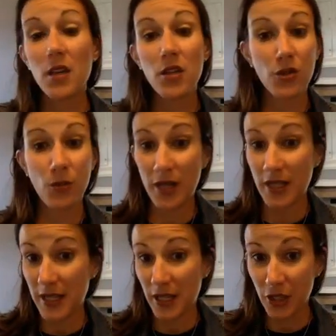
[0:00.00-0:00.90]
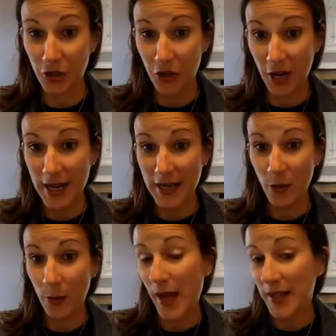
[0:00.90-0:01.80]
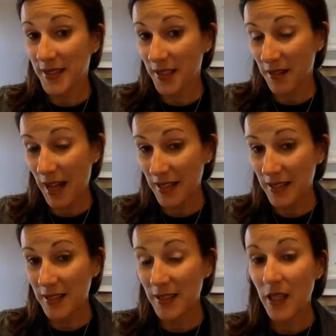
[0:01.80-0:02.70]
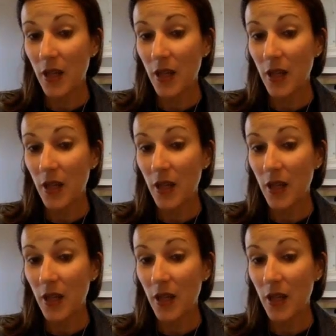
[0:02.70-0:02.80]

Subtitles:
you wanted to get a good grade or pass the class.